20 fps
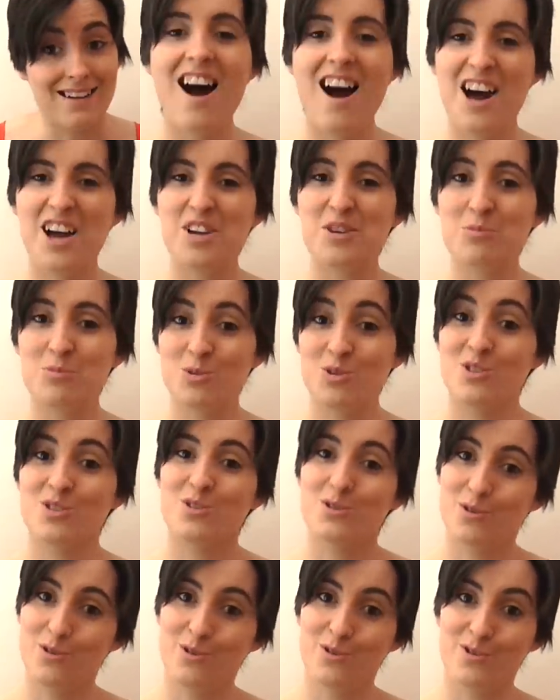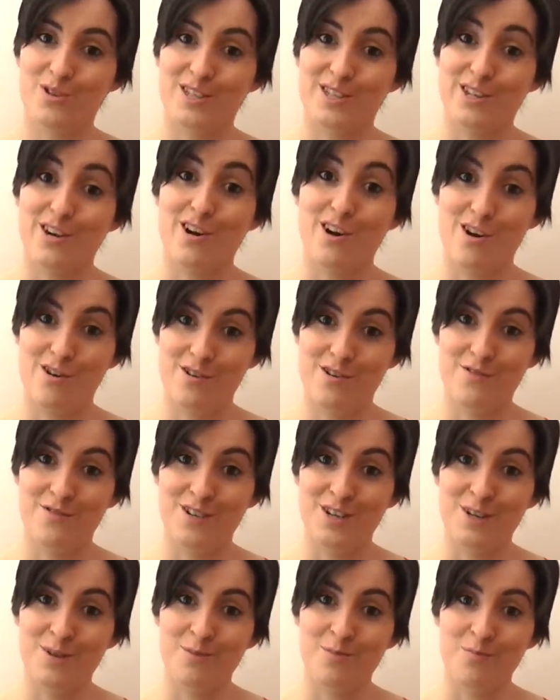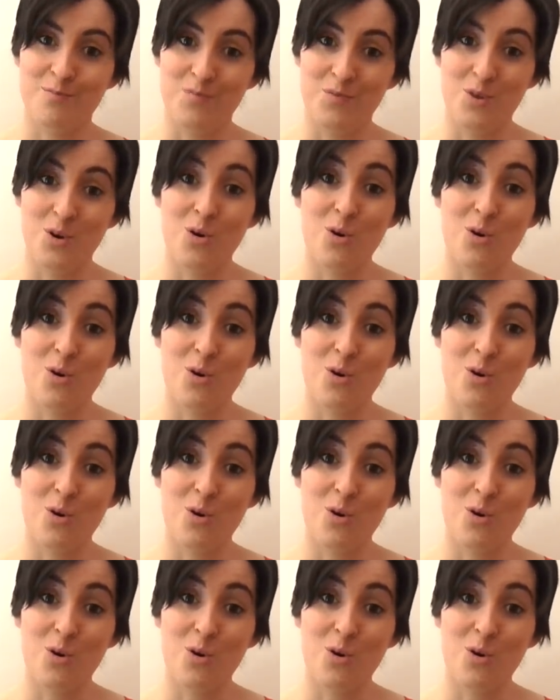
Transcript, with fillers: I wouldn't call this a horror film.